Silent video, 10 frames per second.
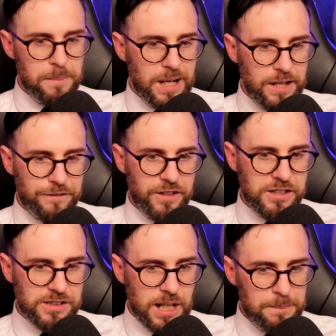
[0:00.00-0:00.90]
ability
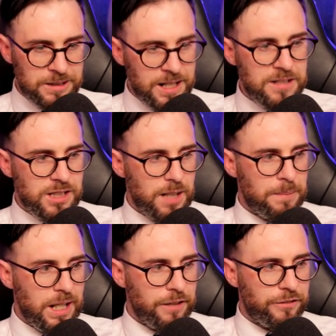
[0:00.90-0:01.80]
3-star, potential
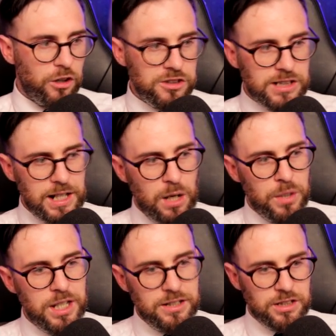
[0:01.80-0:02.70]
ability 4-star. Now,
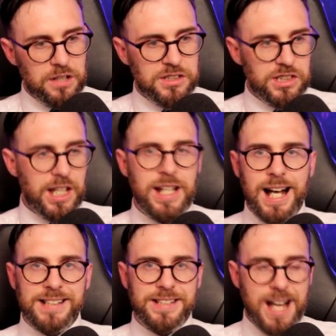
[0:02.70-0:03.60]
he is going to sit in
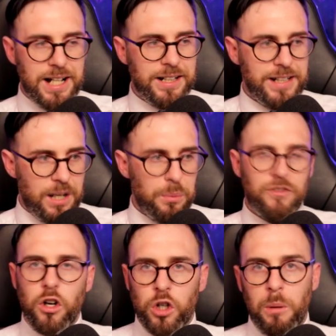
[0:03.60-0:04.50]
as the anchor. Now, we've
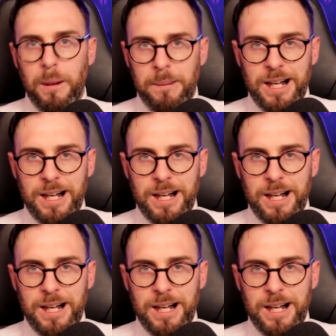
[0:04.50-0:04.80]
got a couple of